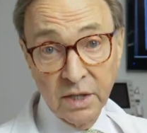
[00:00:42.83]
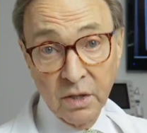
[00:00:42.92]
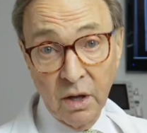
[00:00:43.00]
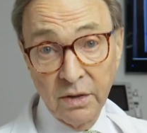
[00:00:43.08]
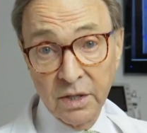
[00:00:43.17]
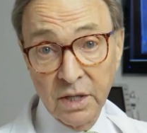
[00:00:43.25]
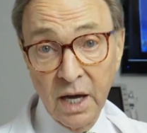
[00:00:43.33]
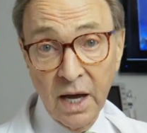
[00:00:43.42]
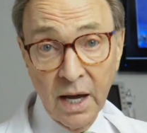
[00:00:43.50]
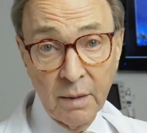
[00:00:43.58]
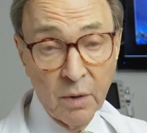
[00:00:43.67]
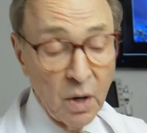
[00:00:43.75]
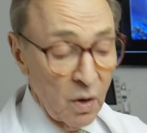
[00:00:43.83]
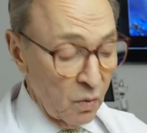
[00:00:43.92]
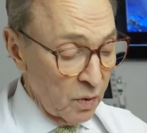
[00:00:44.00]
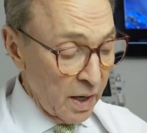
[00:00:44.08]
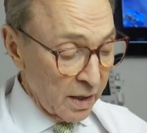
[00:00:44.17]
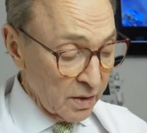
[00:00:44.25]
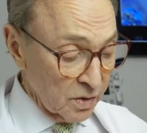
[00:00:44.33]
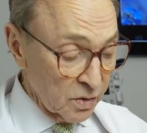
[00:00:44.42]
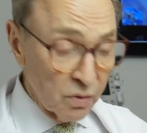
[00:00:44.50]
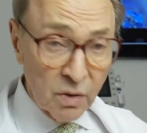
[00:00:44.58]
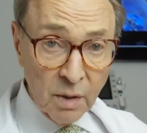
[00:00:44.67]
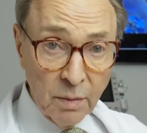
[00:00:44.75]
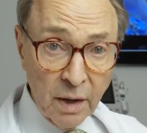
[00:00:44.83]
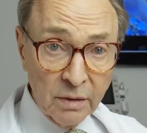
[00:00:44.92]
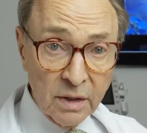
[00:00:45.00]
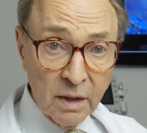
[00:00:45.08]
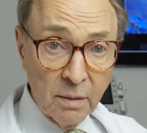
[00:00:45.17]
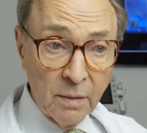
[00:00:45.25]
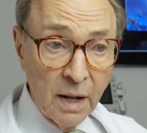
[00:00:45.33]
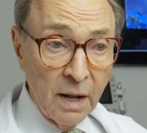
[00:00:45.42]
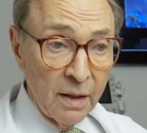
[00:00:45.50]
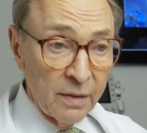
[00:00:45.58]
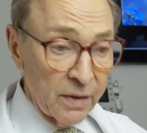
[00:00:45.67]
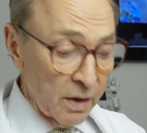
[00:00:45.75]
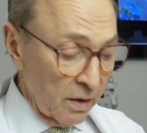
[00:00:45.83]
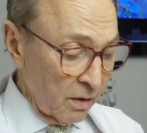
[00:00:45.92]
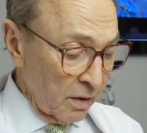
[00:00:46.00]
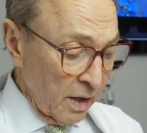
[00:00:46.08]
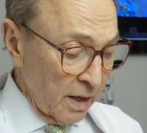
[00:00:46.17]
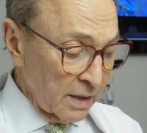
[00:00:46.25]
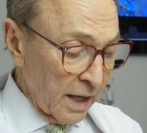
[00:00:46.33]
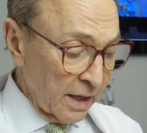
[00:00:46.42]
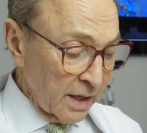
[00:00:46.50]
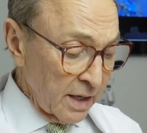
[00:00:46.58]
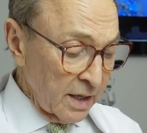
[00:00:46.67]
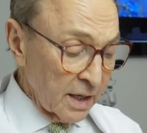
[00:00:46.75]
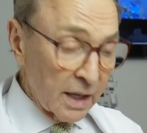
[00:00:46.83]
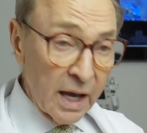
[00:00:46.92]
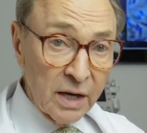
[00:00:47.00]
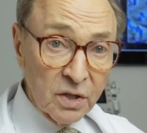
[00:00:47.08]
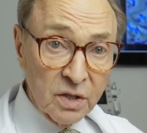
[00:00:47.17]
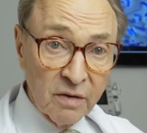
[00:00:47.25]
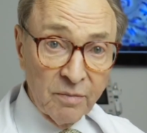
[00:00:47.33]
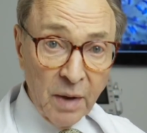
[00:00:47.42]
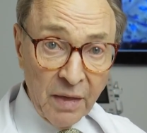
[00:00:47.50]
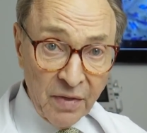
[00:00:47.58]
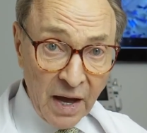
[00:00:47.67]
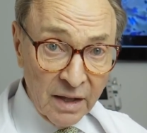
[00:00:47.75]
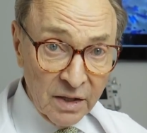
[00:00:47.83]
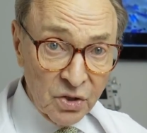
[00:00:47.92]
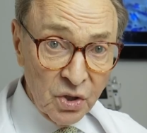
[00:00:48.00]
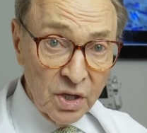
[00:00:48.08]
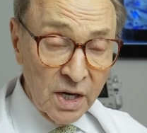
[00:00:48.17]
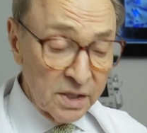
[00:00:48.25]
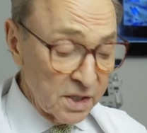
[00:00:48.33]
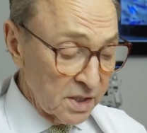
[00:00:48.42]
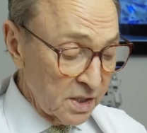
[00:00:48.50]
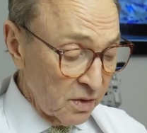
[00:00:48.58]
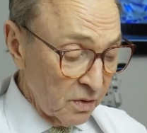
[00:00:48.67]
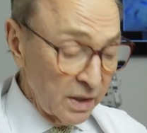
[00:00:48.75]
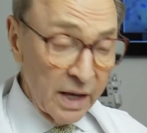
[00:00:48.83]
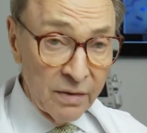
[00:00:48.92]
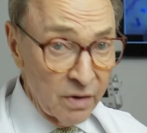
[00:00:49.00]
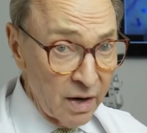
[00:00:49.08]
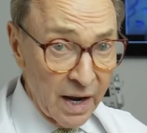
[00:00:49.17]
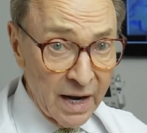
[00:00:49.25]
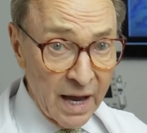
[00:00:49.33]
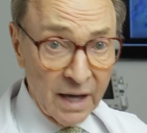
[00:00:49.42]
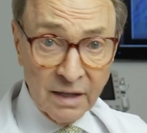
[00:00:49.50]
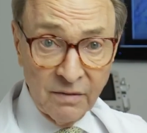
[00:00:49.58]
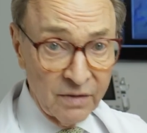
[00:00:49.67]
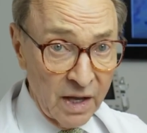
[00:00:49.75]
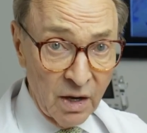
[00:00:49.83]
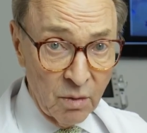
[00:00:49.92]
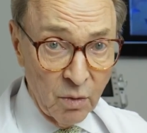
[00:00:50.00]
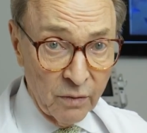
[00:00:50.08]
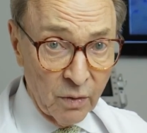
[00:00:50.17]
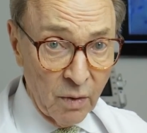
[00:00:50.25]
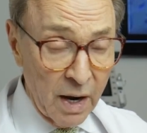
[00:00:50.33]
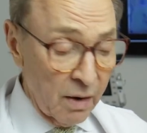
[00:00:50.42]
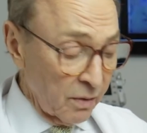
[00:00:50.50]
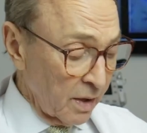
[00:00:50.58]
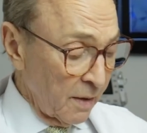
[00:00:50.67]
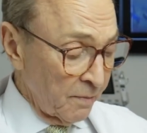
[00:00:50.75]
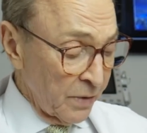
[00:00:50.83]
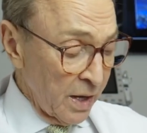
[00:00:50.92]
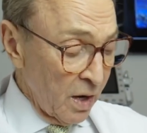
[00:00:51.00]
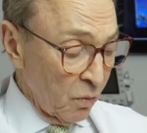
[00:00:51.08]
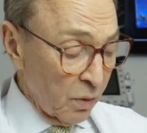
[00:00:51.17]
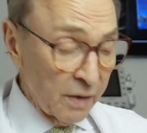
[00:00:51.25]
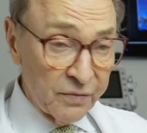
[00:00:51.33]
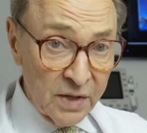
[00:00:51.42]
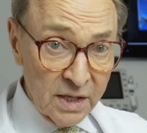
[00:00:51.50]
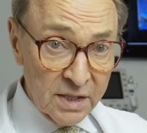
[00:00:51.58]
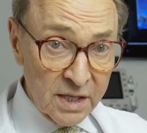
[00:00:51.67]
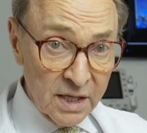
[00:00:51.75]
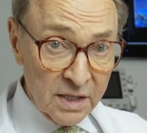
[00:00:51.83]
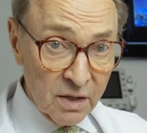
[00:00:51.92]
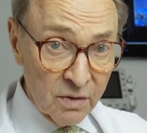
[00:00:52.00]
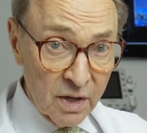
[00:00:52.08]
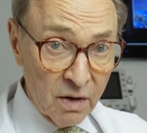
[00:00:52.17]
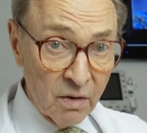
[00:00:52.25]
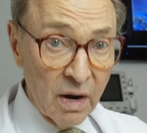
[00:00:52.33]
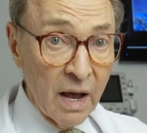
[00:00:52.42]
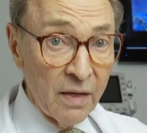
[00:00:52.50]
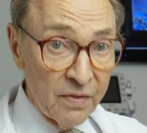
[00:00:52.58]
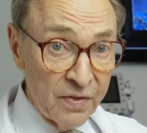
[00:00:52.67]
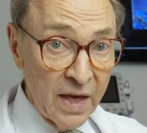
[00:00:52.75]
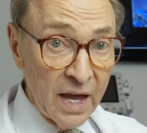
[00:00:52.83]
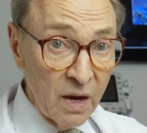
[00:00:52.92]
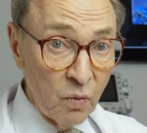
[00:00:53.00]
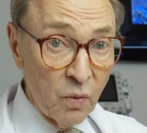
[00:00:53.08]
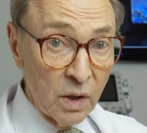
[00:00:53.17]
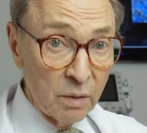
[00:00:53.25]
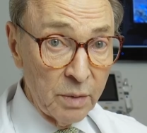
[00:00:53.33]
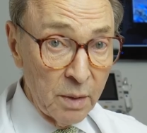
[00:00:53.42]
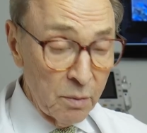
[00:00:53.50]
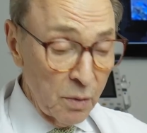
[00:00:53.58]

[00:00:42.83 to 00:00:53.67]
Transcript: these all the time. We're not concerned about them. They're not an indication of pathology necessarily, and they're not active. They don't move around. Well, if these things are there, they will be